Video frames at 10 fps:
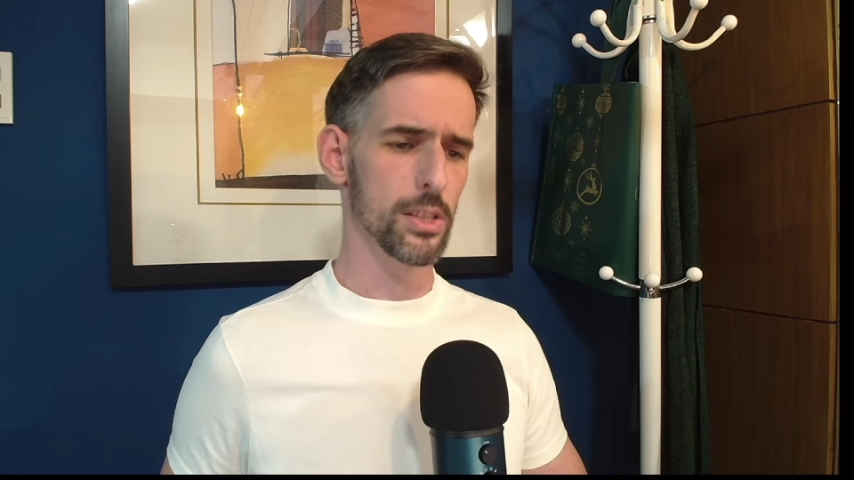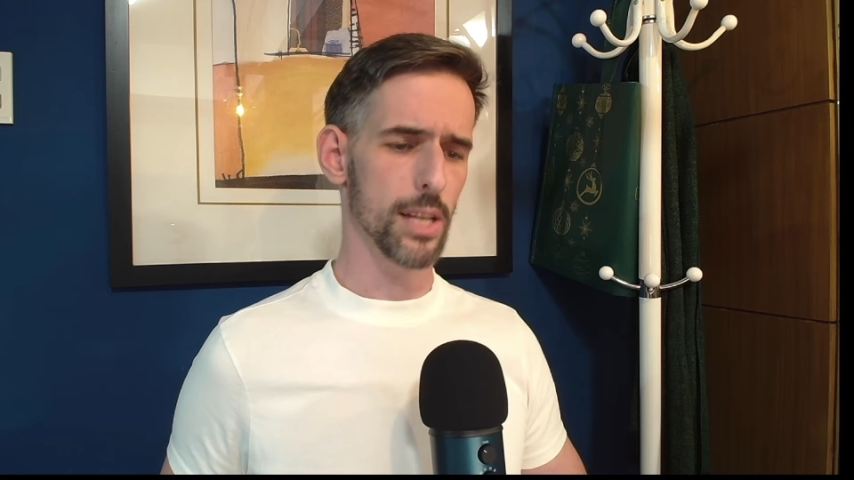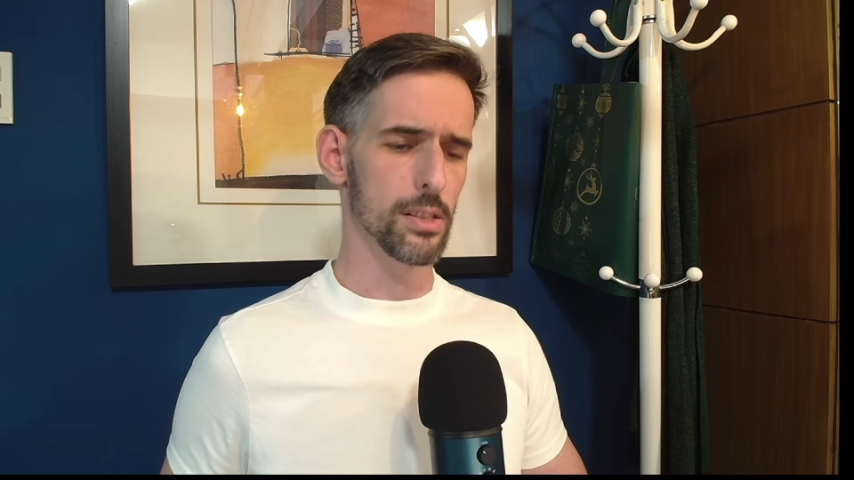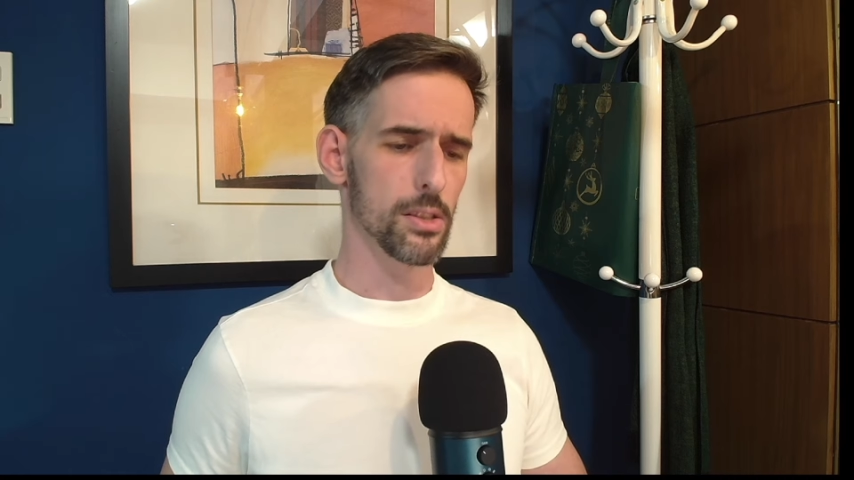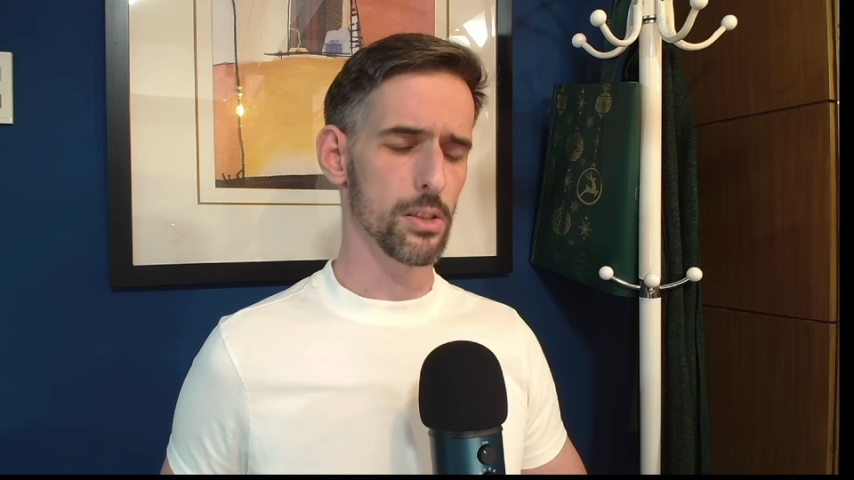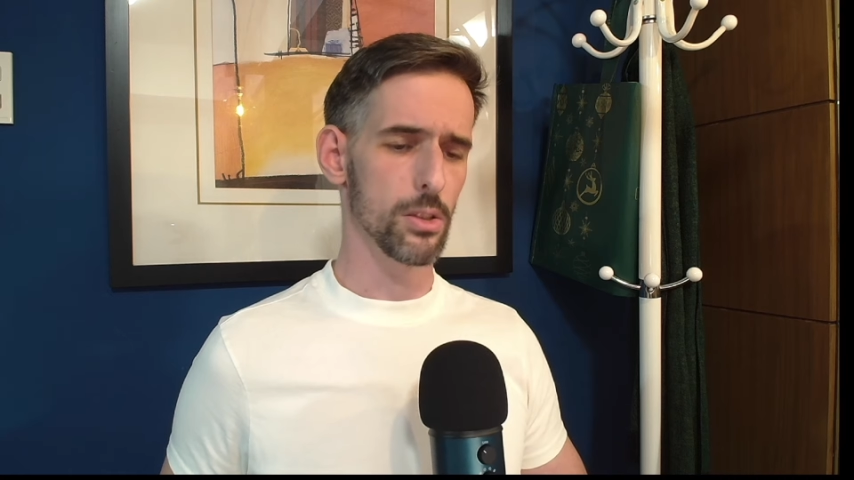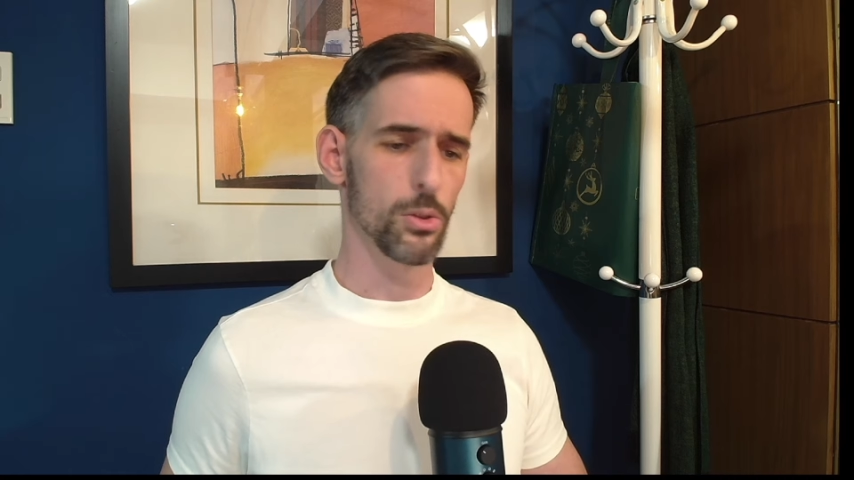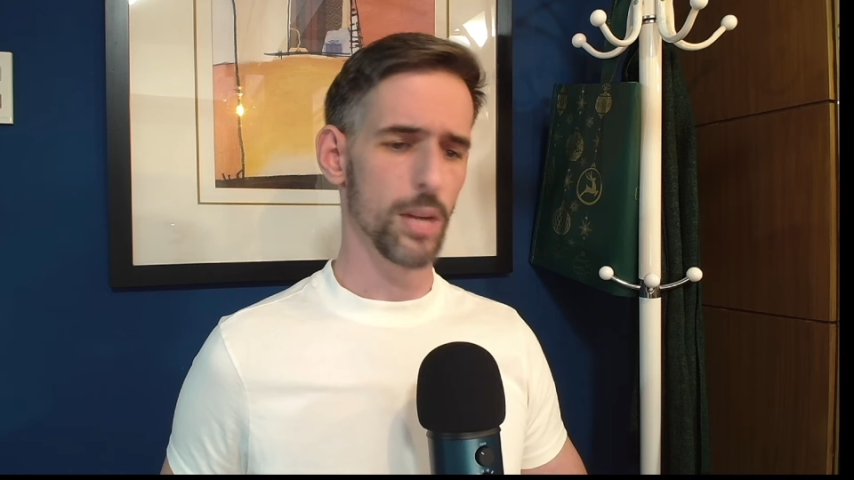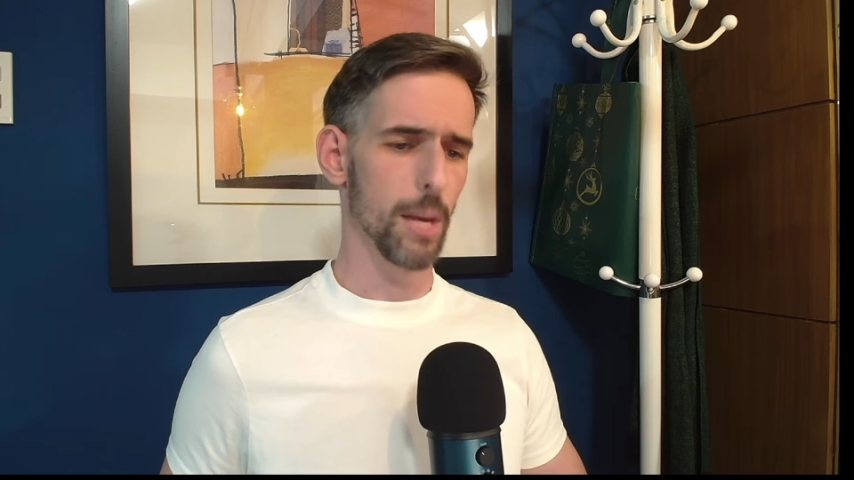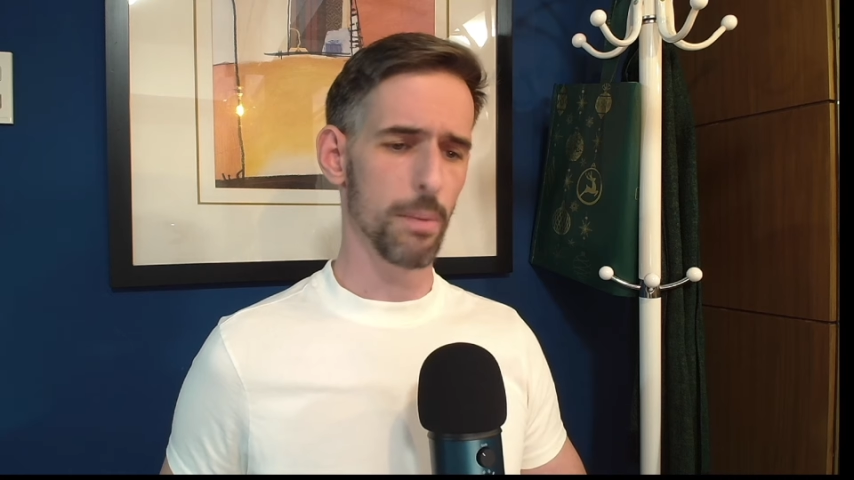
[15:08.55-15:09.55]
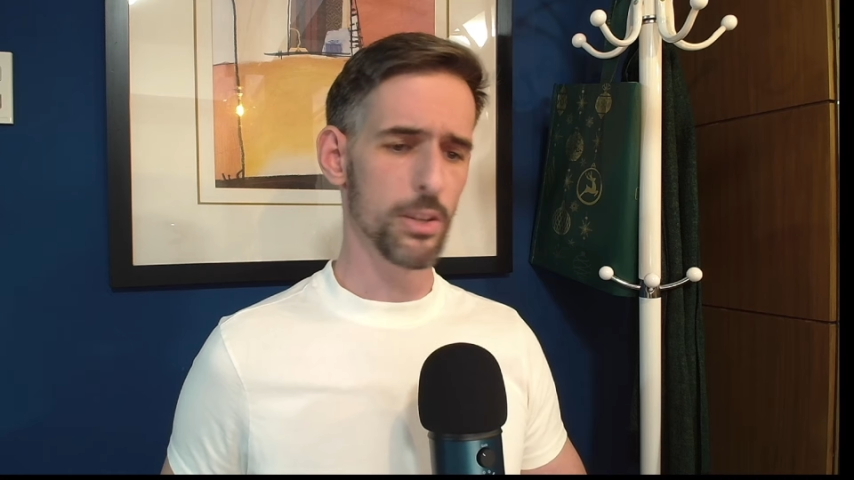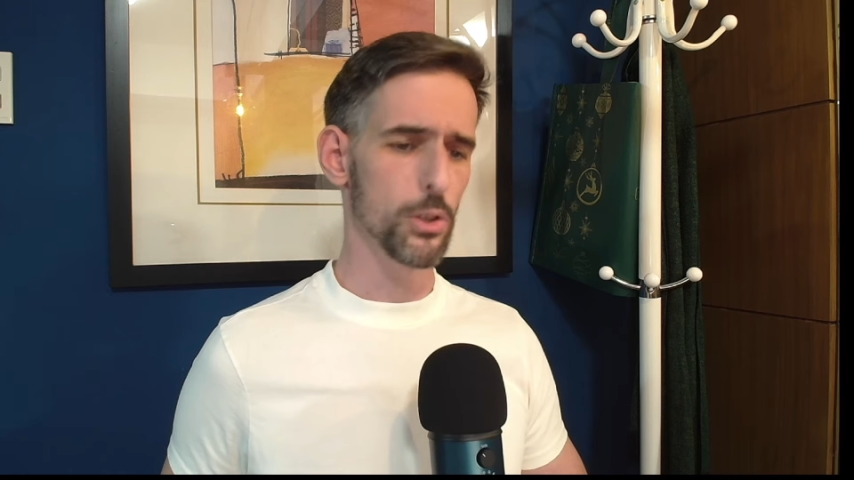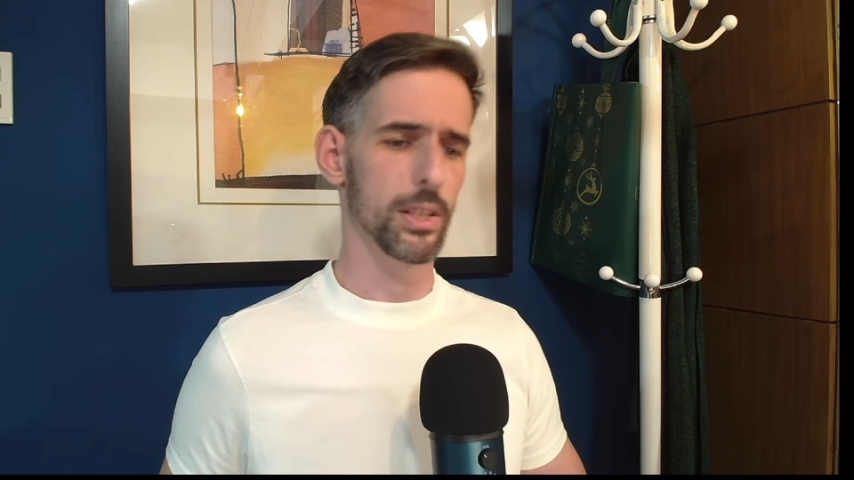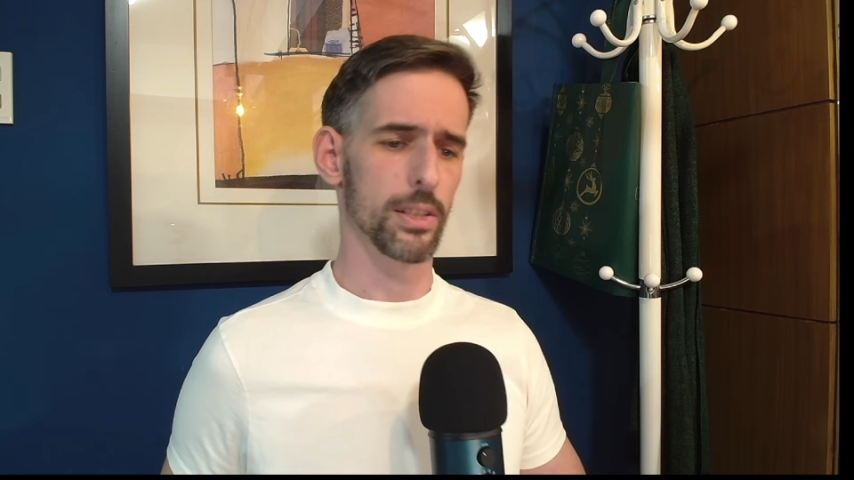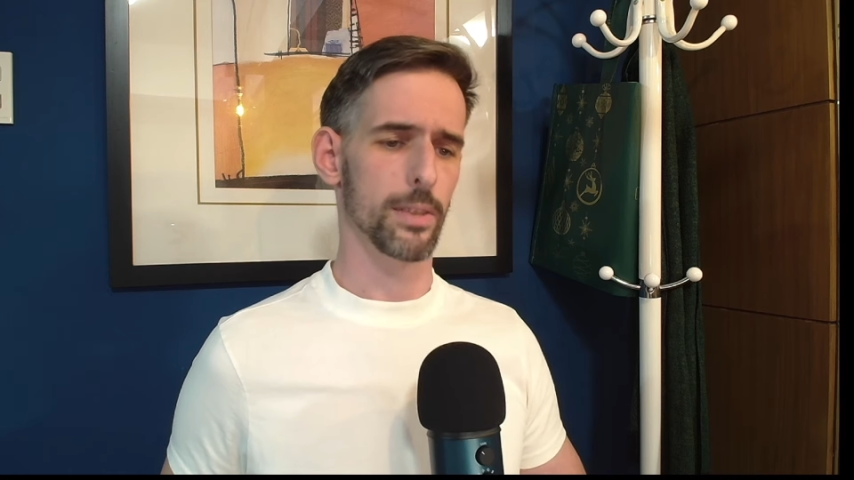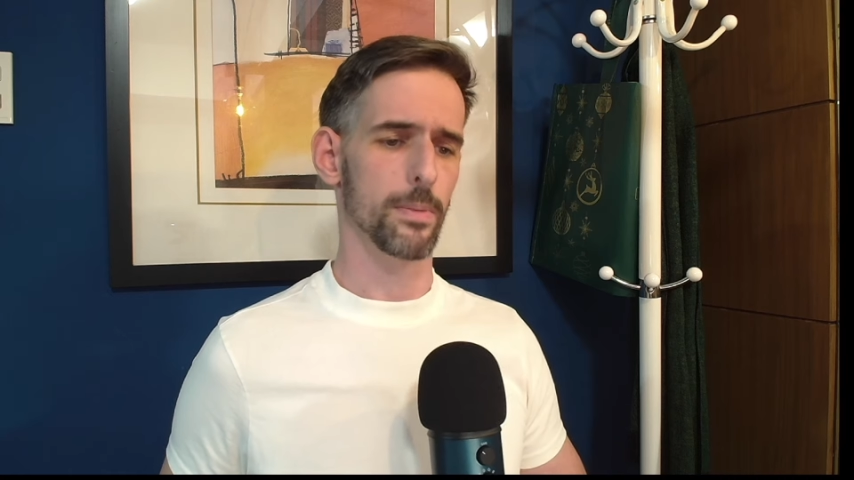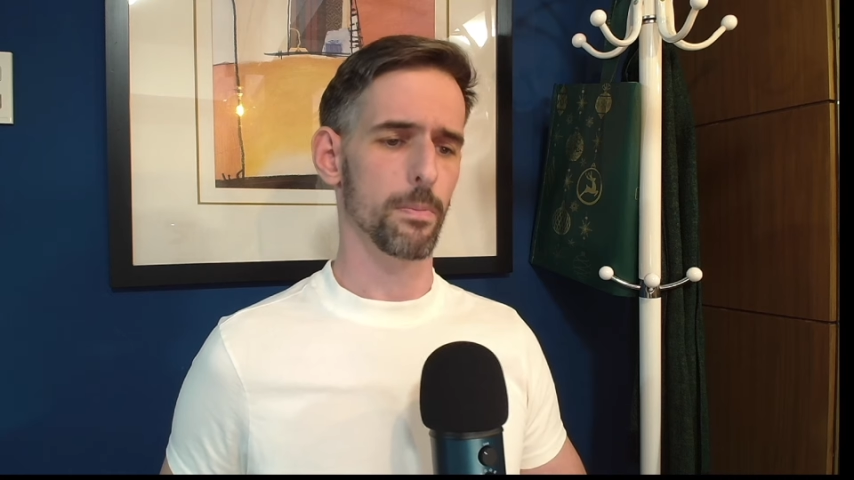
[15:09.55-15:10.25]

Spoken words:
tests do not measure it.